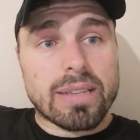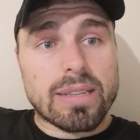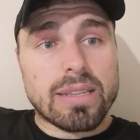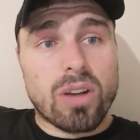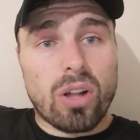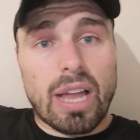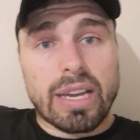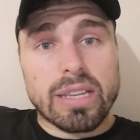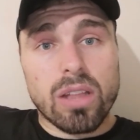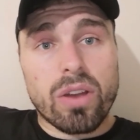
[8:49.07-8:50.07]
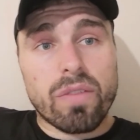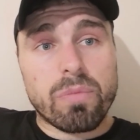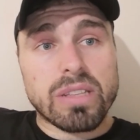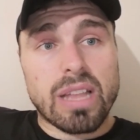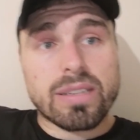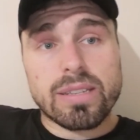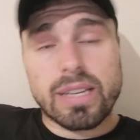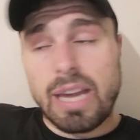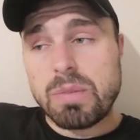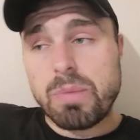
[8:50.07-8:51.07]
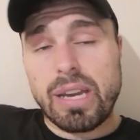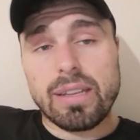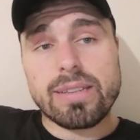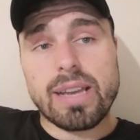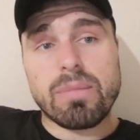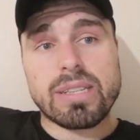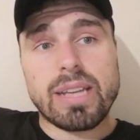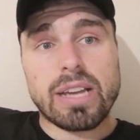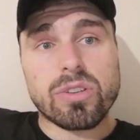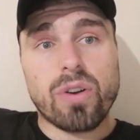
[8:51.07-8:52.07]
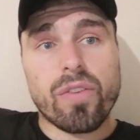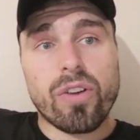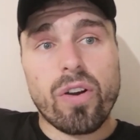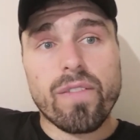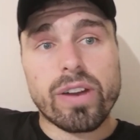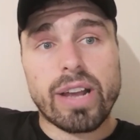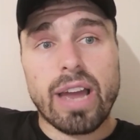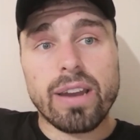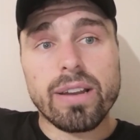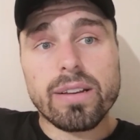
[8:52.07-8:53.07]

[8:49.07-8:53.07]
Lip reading: It's not like he's learning from his lessons. He keeps making the same mistakes over and over again.